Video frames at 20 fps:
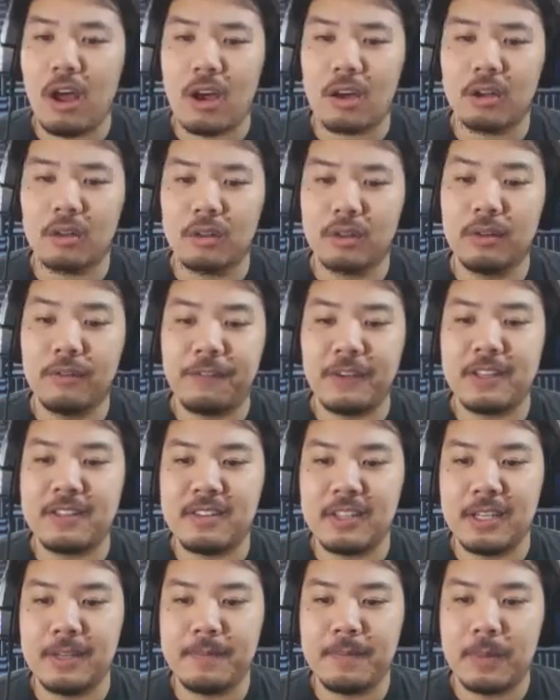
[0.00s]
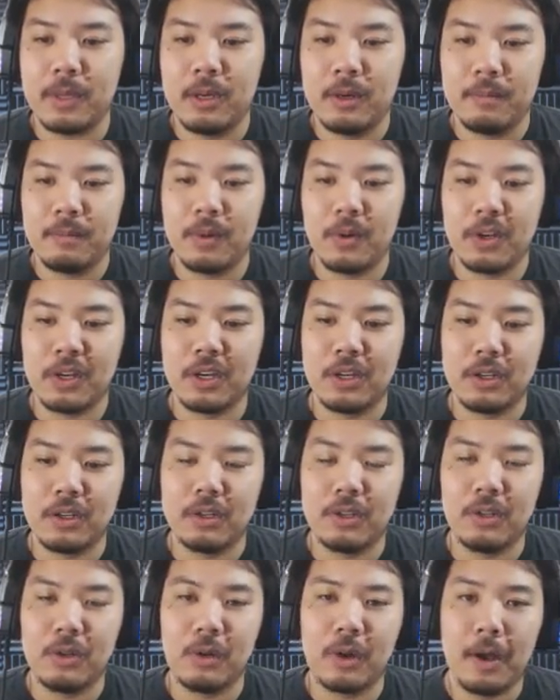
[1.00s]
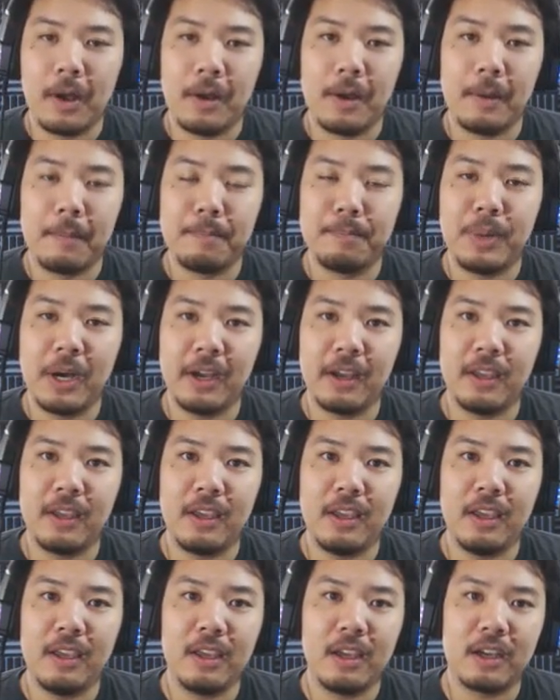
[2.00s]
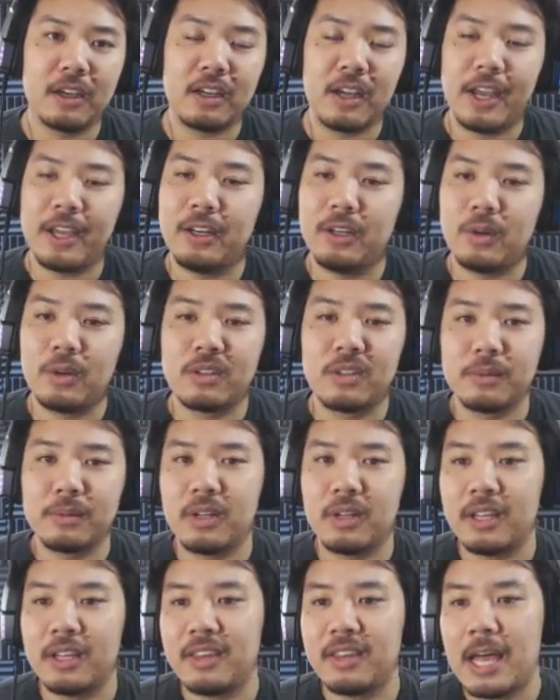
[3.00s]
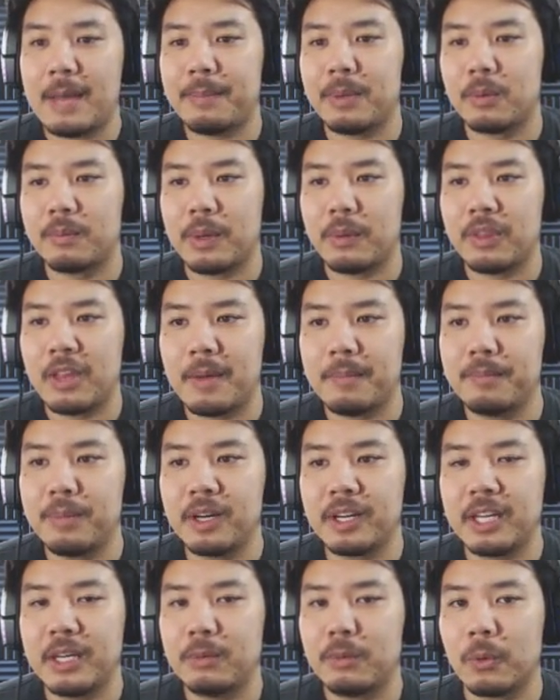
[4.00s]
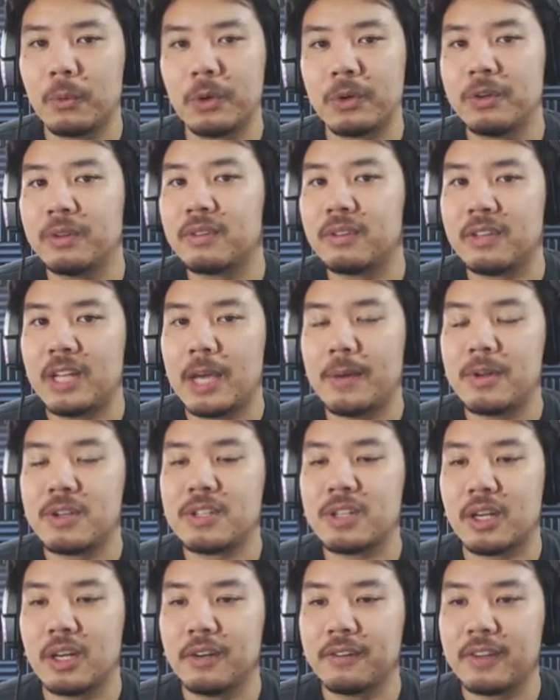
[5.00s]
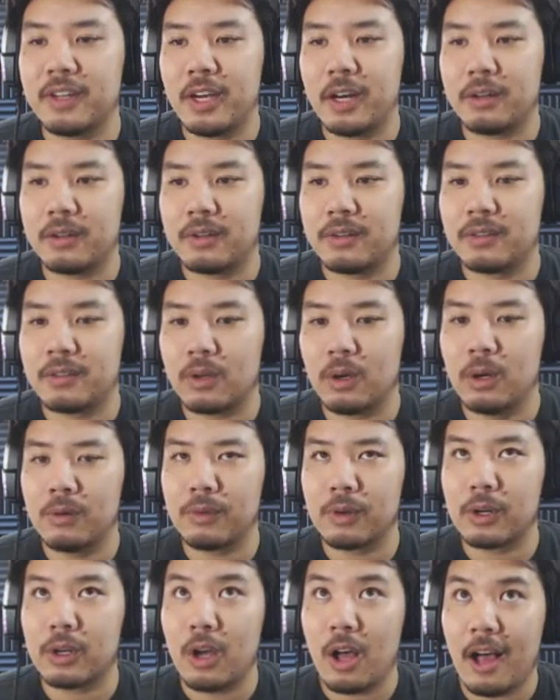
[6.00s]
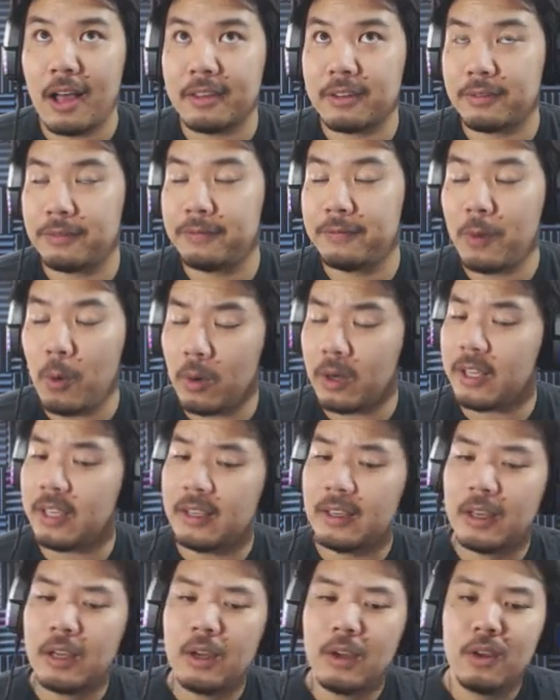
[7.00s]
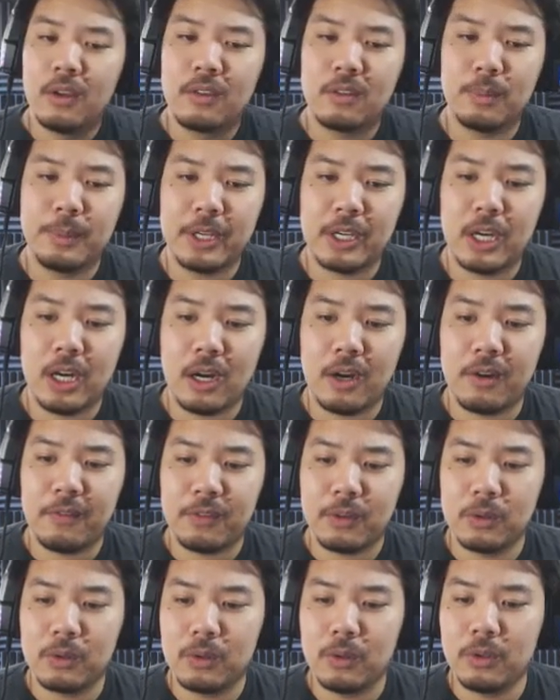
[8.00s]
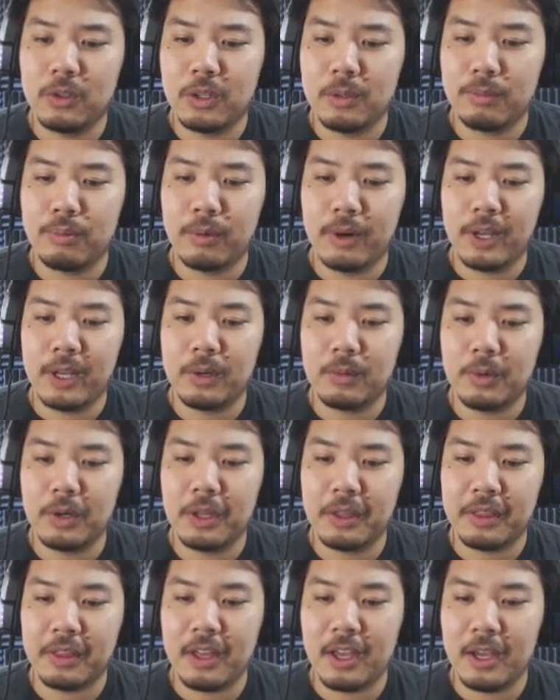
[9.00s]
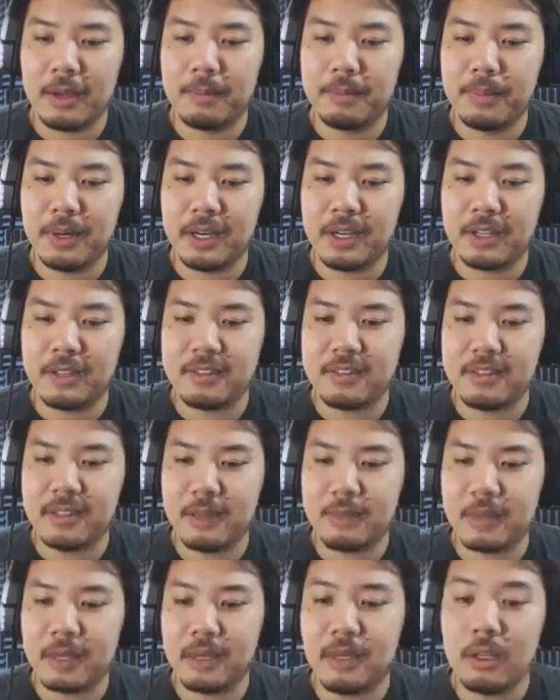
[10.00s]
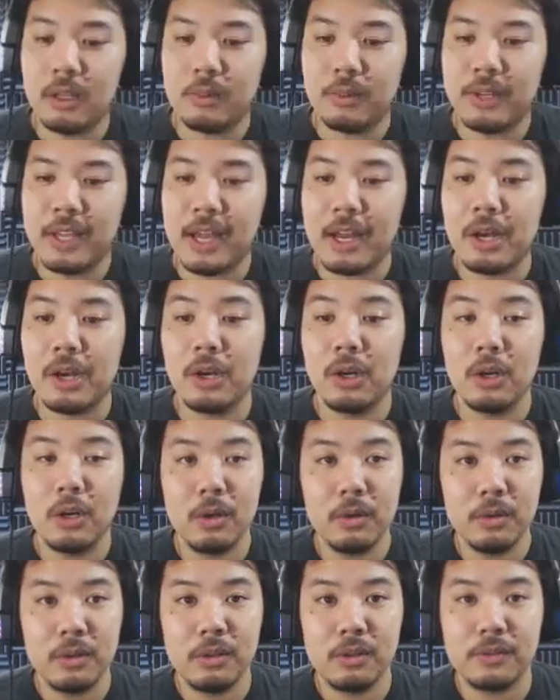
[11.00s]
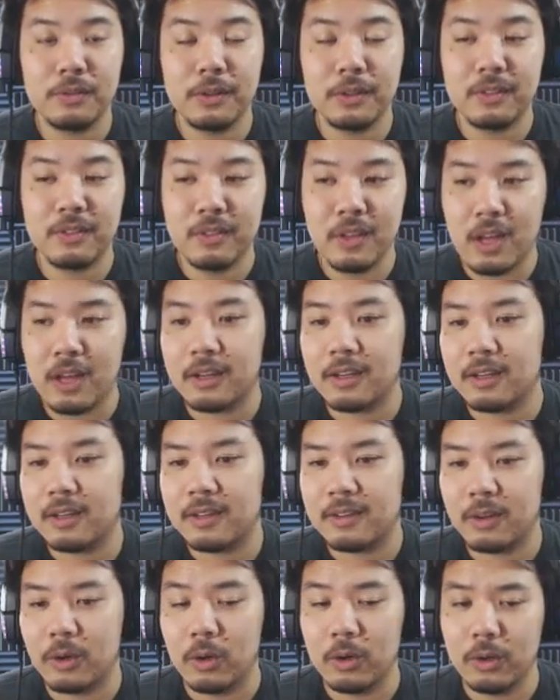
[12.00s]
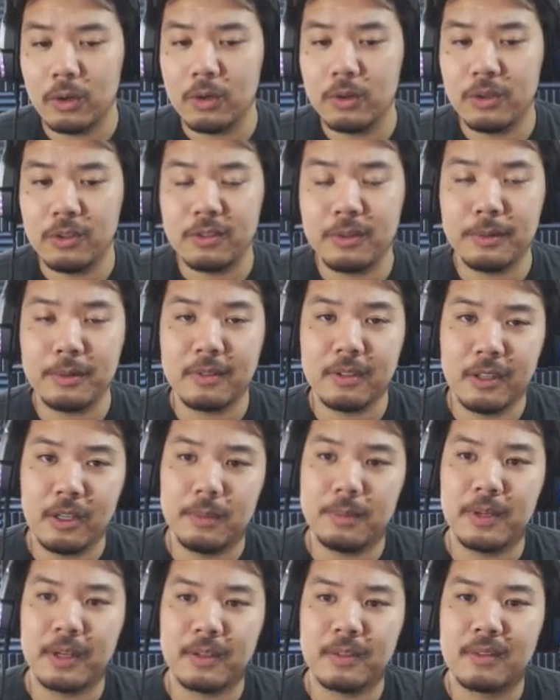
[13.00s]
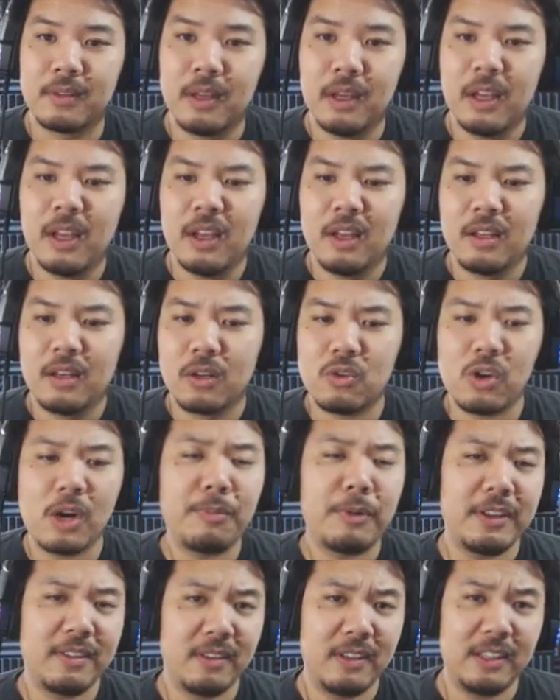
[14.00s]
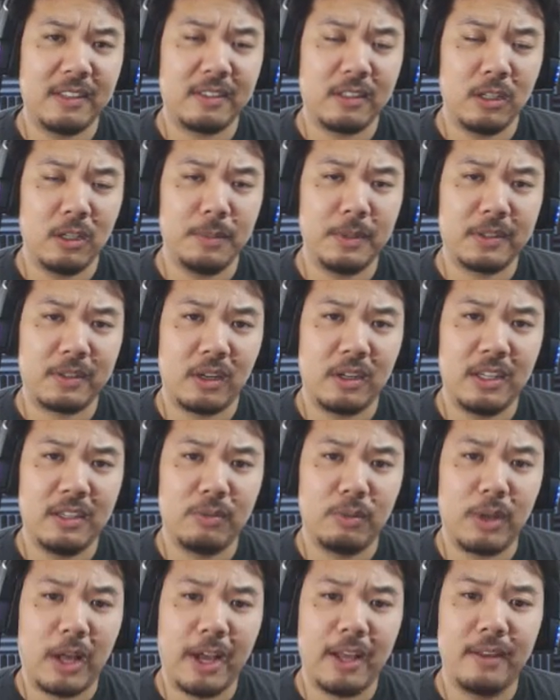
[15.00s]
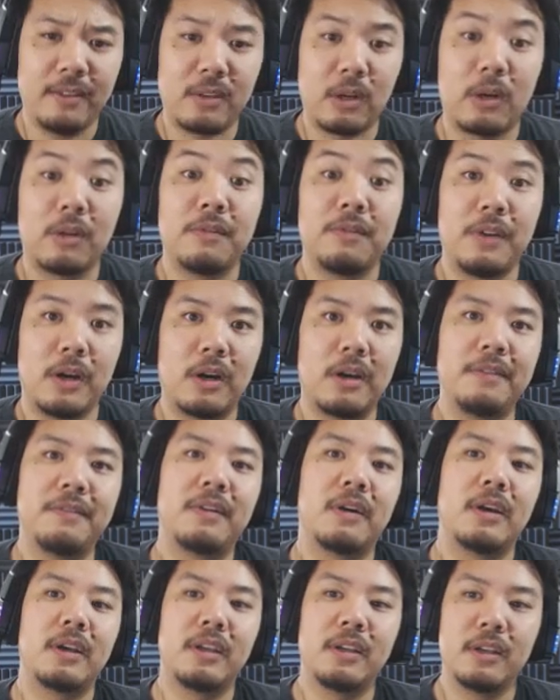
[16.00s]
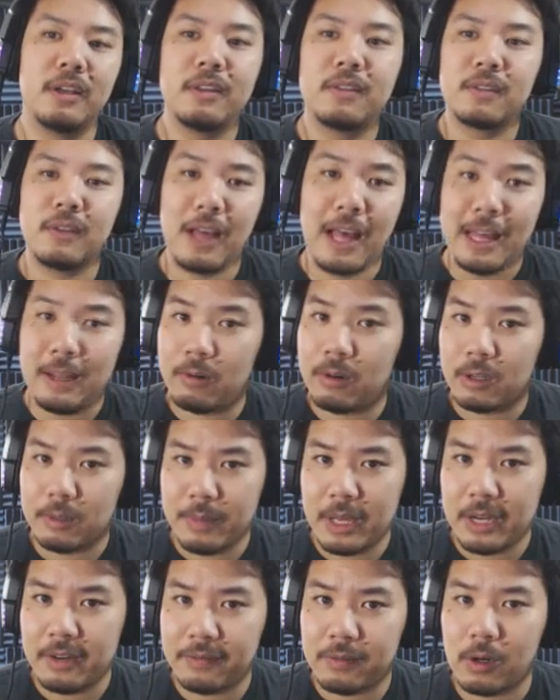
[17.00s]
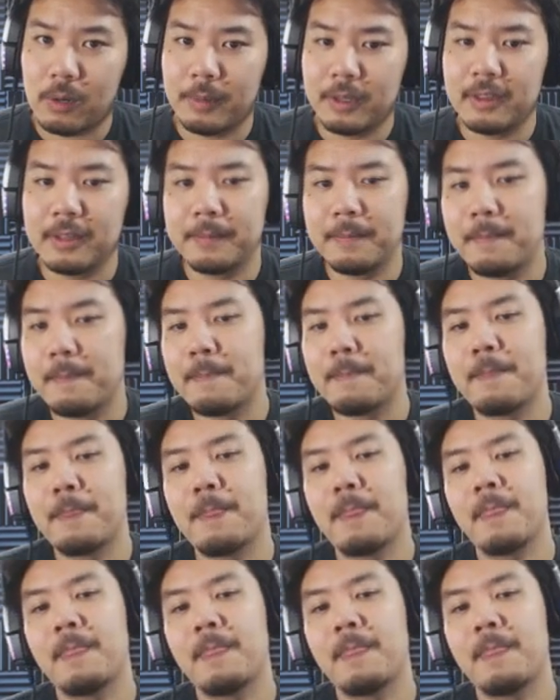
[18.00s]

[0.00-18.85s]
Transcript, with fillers: Log Luffy team. Remember, you can do uh, Buggy Akainu or something like that, but remember that Buggy will reduce the damage of characters over cost forty, so be careful who you bring with a Buggy team. And look, we got no useful sockets, or no useful skill books. The drop rates of these skill books on these islands are very, very good, so I highly recommend farming them.